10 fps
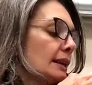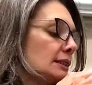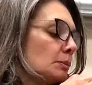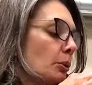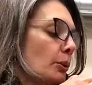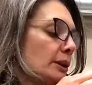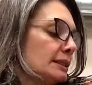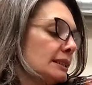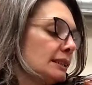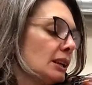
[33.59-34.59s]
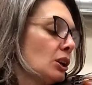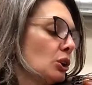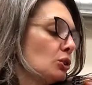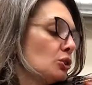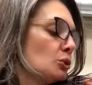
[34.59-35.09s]
is pointing
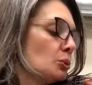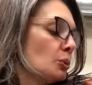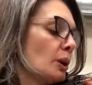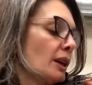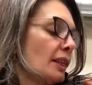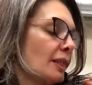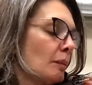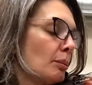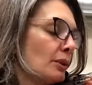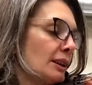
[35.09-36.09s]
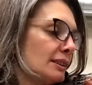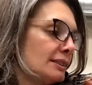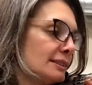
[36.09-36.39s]
to the bridge.